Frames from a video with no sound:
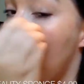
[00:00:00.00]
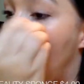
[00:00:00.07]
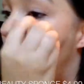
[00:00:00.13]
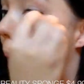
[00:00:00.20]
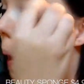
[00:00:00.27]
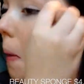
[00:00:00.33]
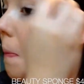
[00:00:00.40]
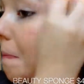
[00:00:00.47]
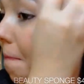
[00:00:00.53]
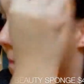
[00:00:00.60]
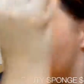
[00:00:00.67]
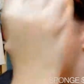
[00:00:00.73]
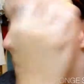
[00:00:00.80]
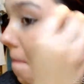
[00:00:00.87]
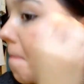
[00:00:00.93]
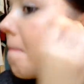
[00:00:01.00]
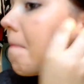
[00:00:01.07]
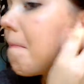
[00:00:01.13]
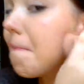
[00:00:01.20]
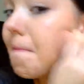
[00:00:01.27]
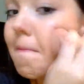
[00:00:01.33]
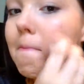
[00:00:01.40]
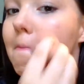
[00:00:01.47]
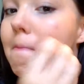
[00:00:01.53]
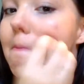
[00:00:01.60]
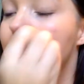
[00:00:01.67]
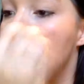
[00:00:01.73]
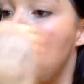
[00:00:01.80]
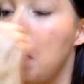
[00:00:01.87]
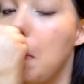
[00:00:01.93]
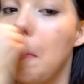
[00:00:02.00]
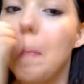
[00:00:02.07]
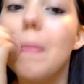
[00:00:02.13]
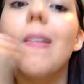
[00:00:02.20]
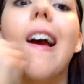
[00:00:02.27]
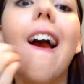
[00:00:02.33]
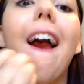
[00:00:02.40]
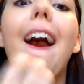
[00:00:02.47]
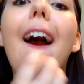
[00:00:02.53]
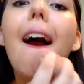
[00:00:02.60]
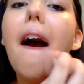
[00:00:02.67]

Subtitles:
It's damp. Make sure it's damp before you use it.